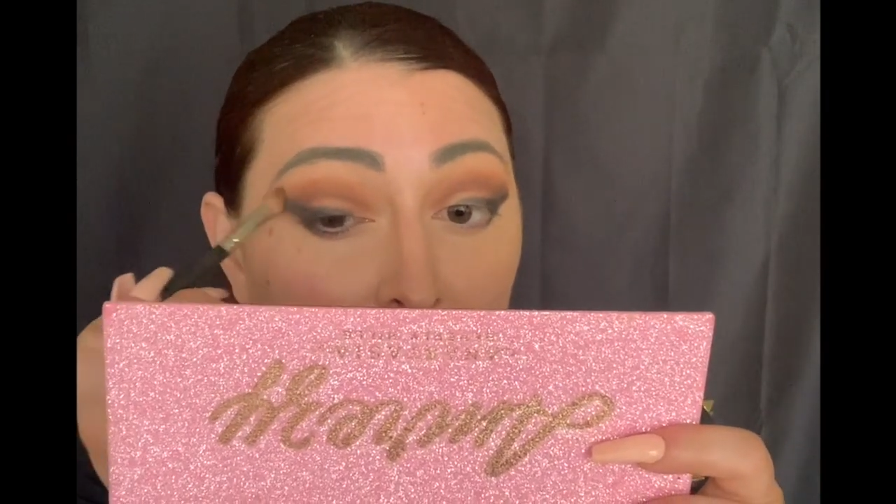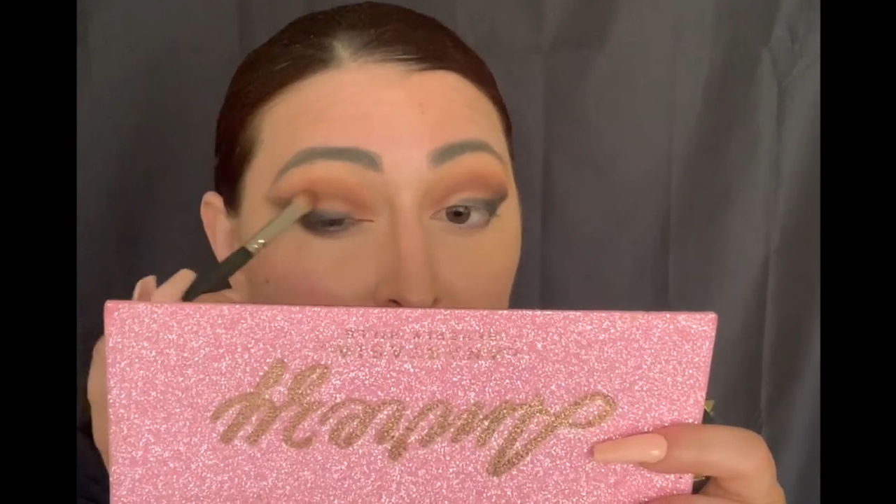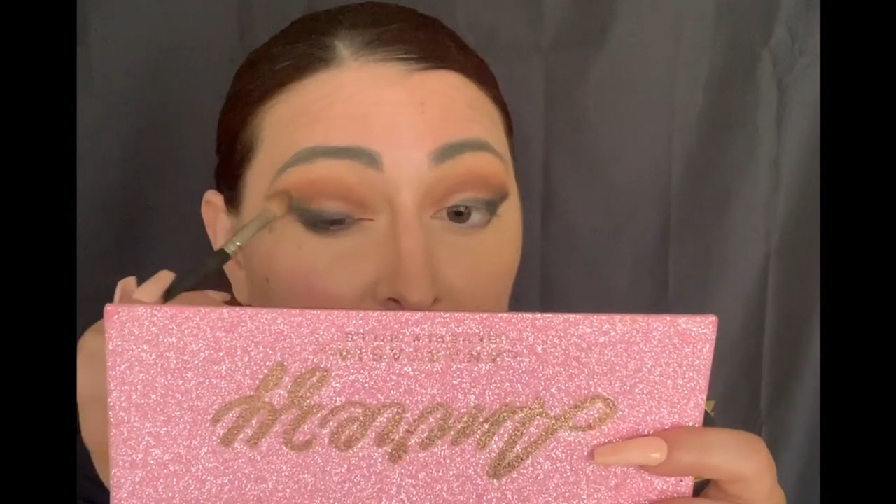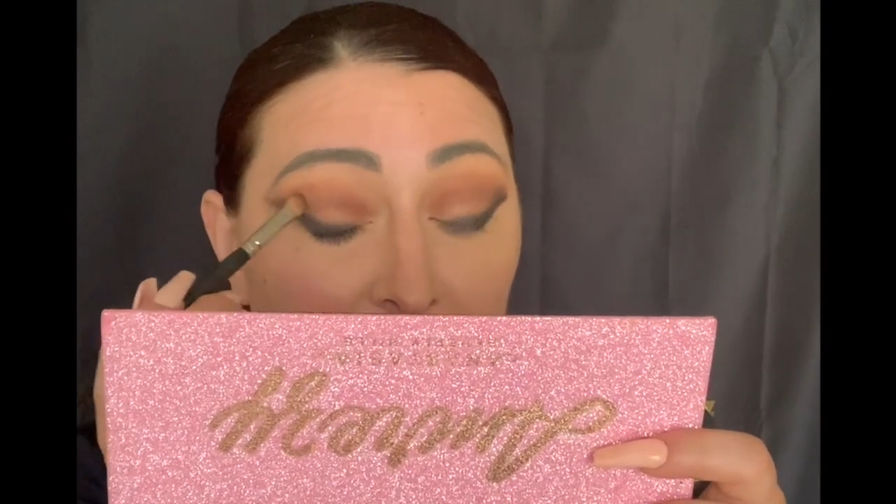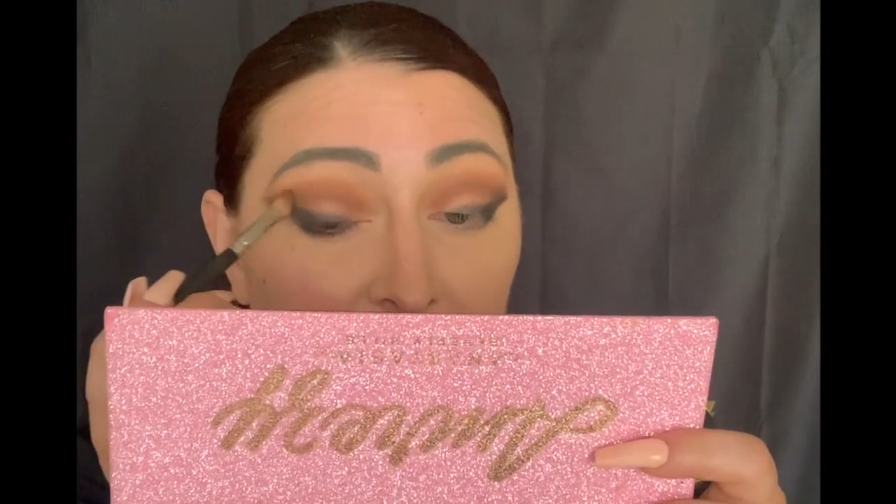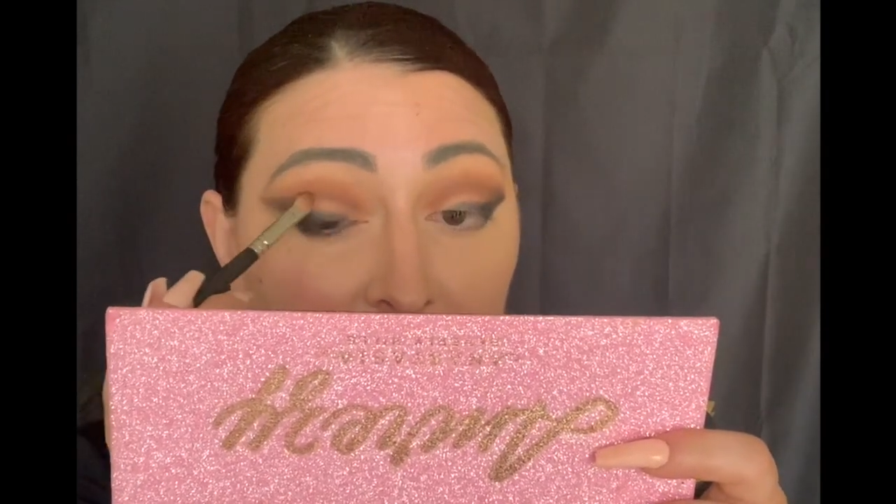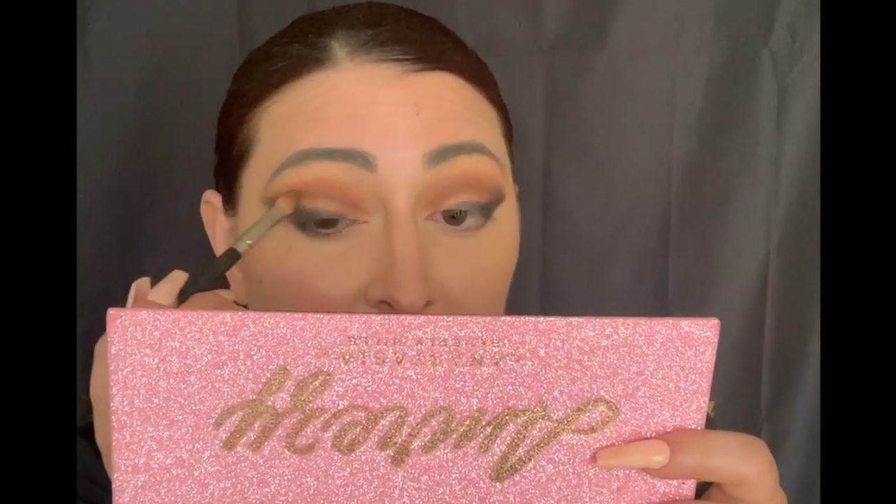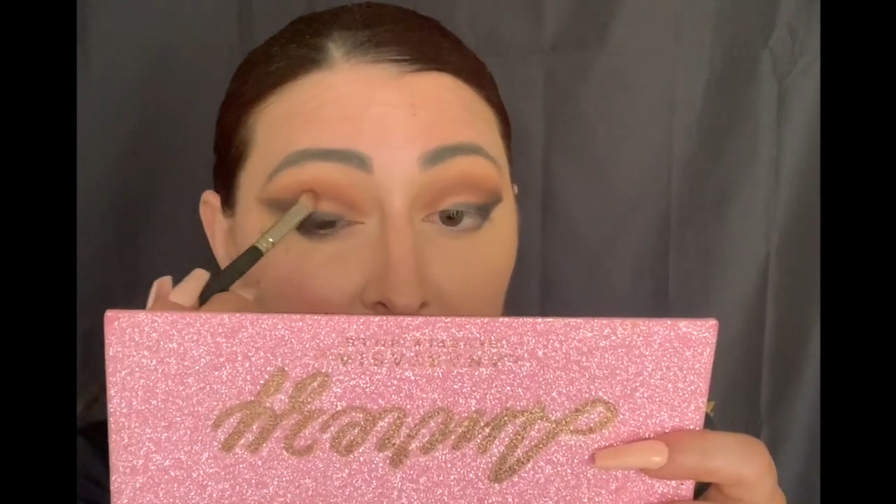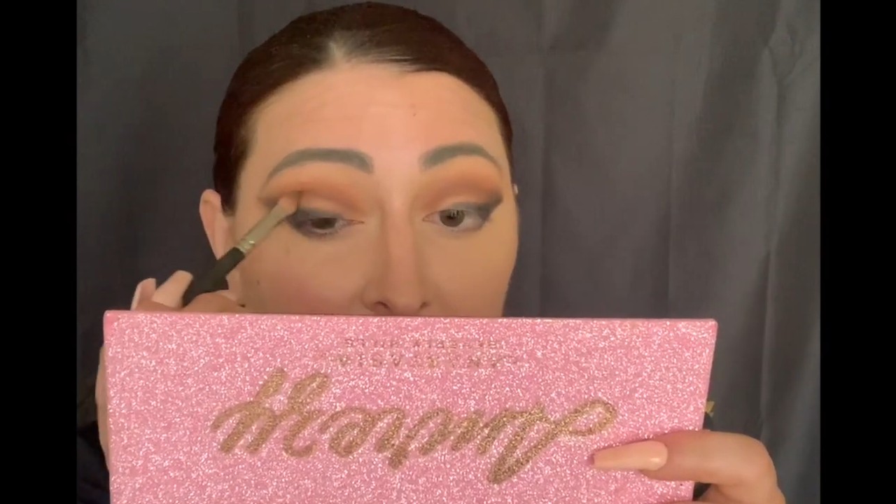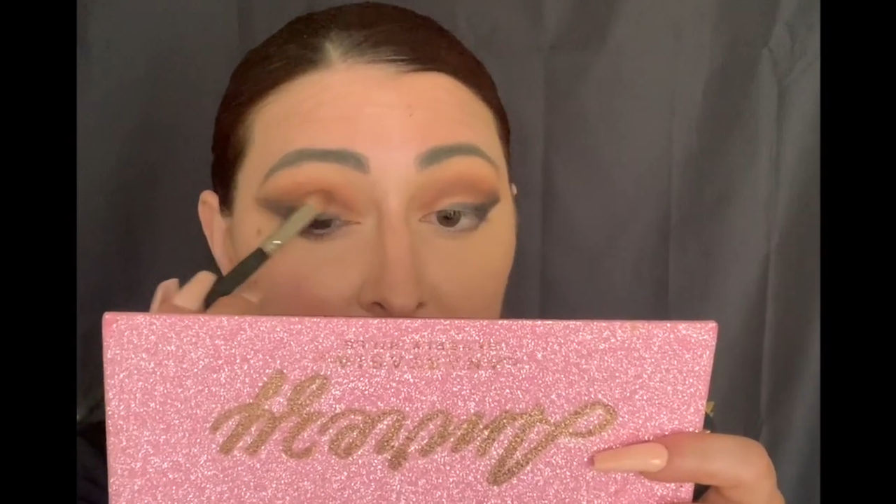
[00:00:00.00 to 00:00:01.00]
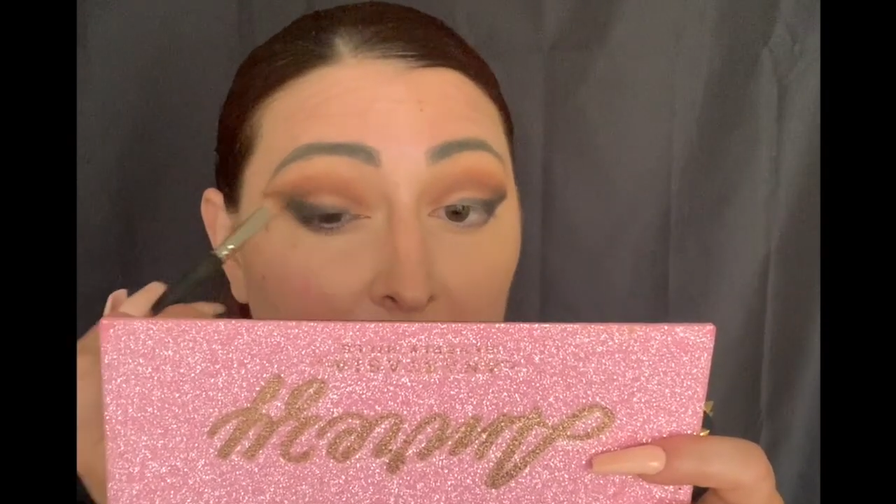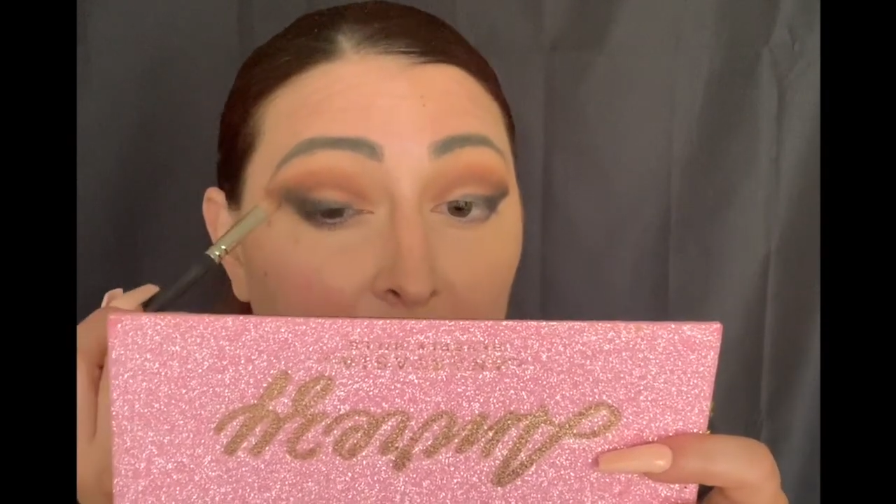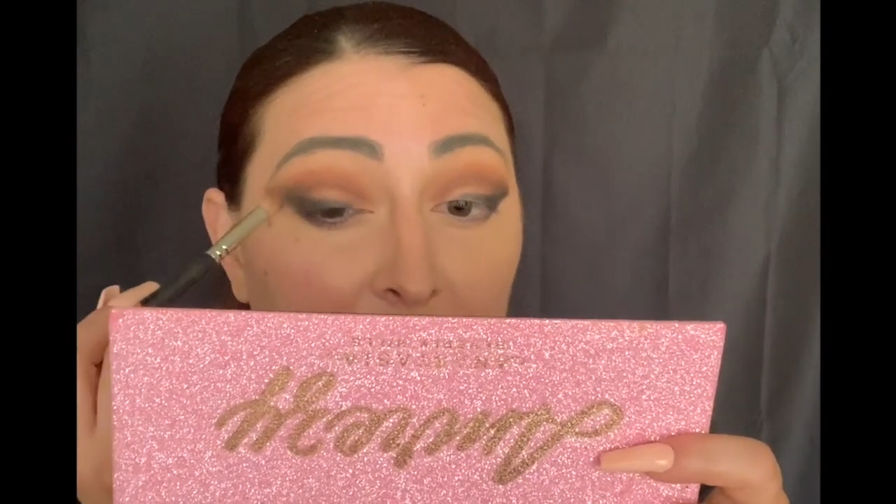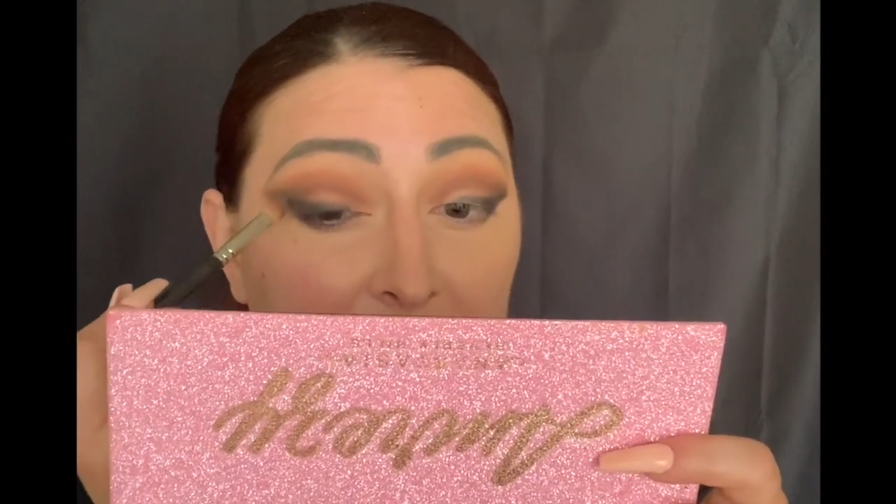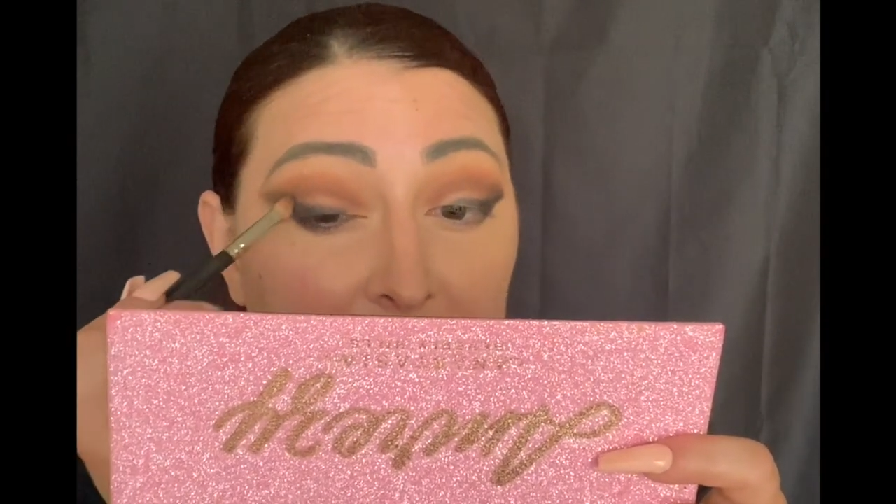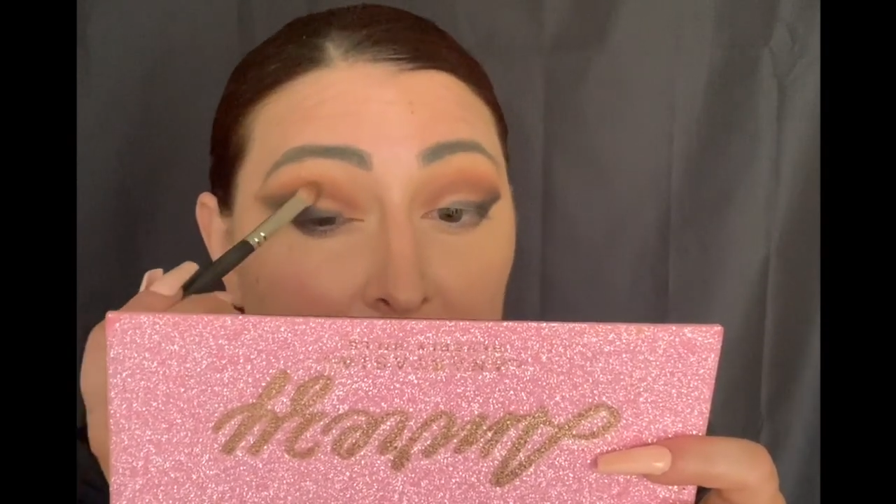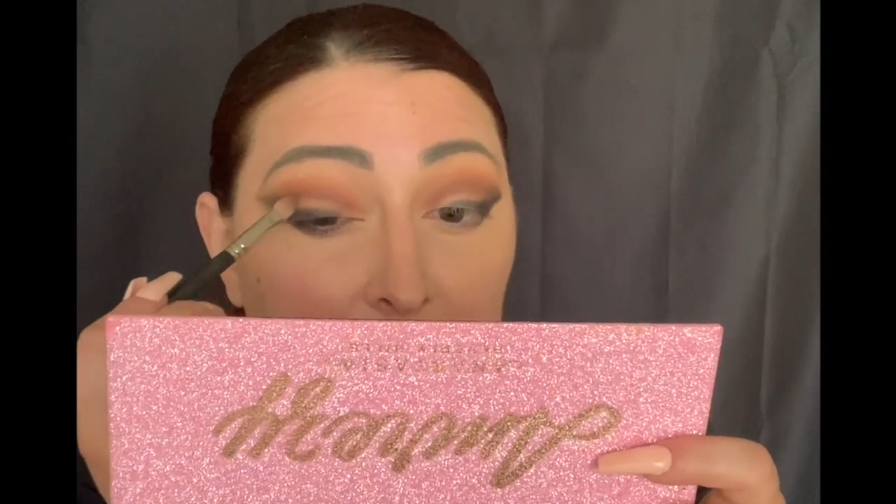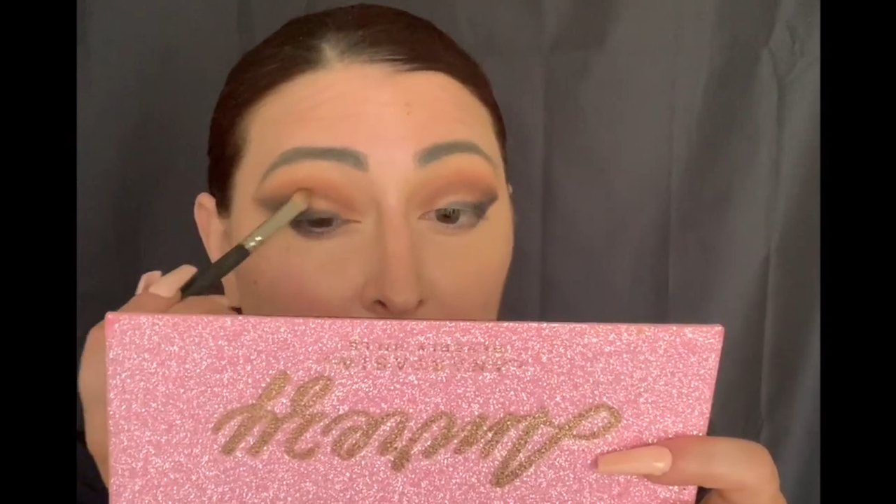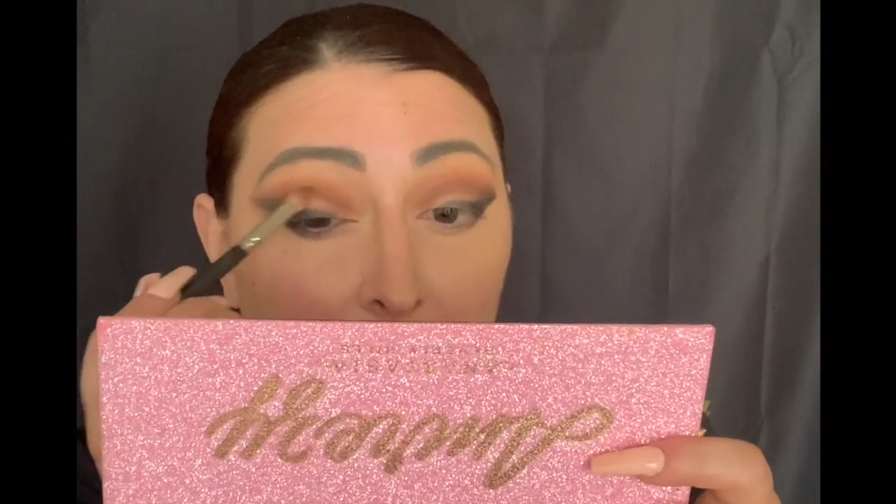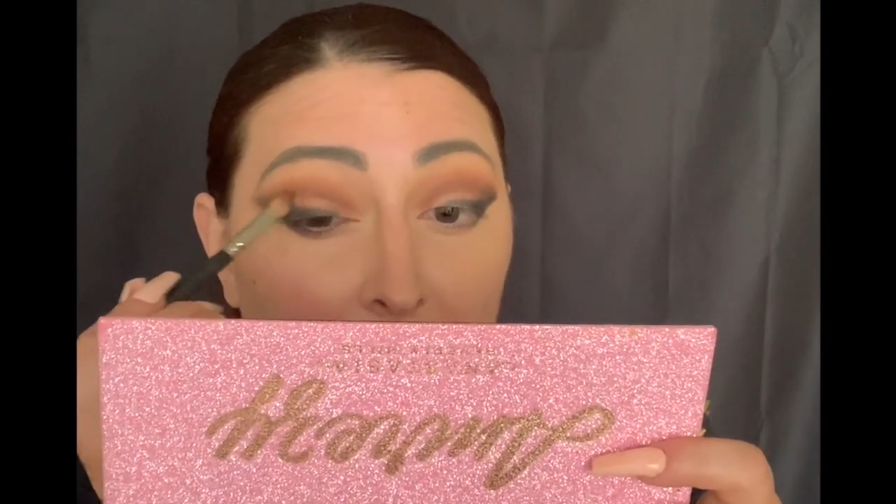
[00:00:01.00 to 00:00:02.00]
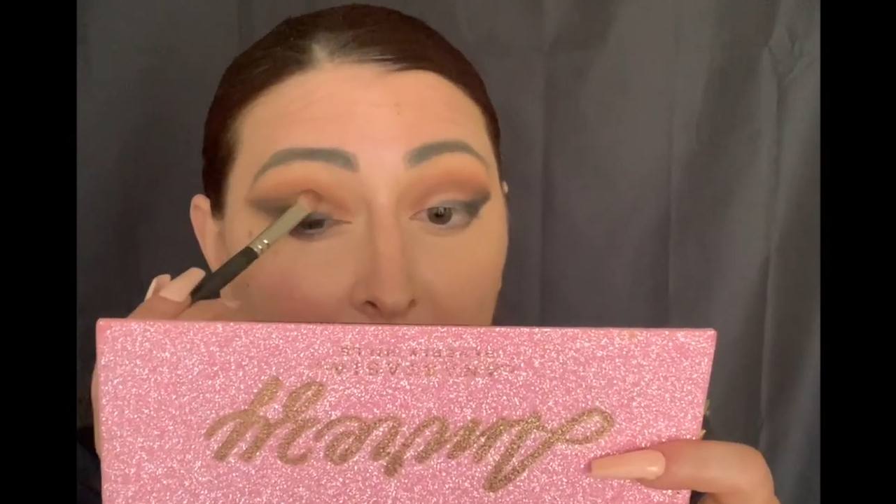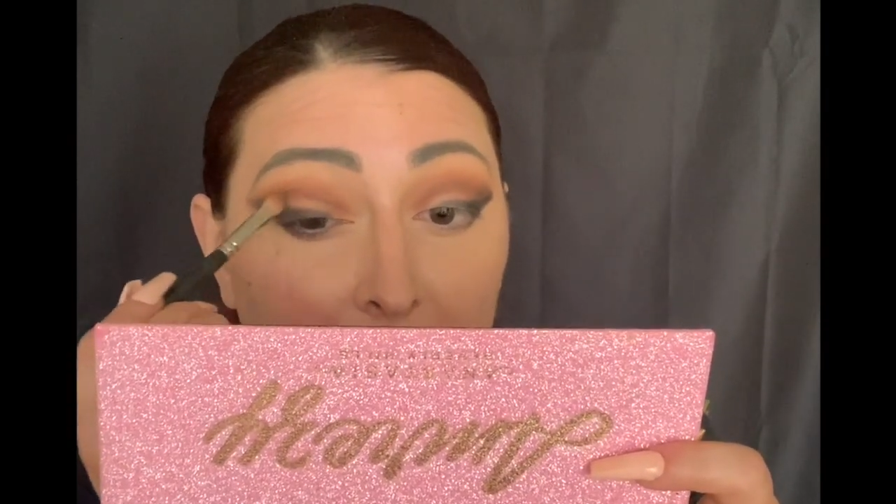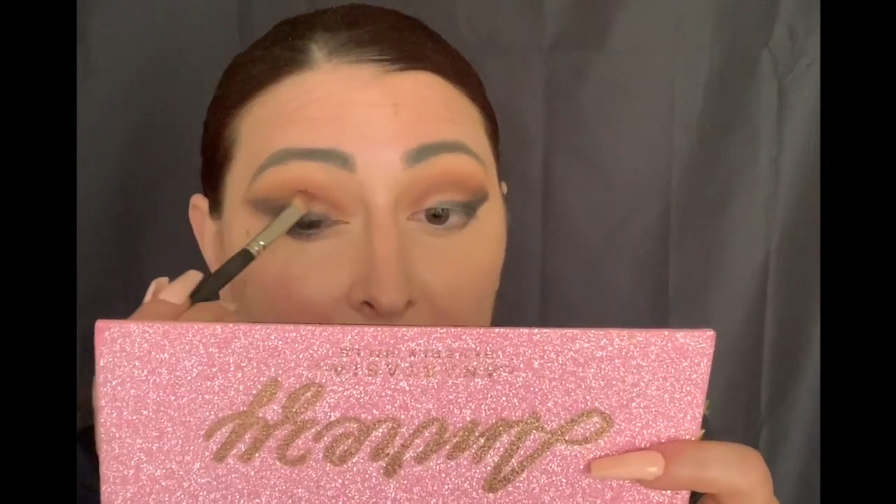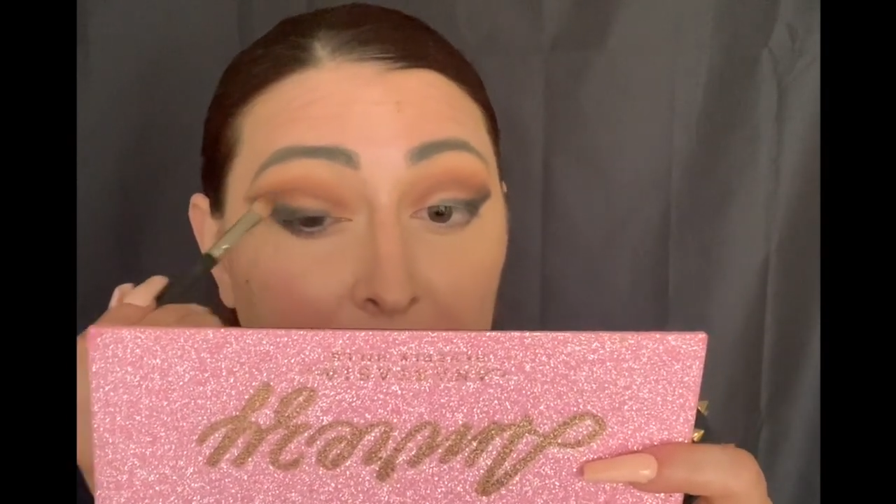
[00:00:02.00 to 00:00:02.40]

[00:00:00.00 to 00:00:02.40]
So if you feel like you're getting a little messy, it's okay.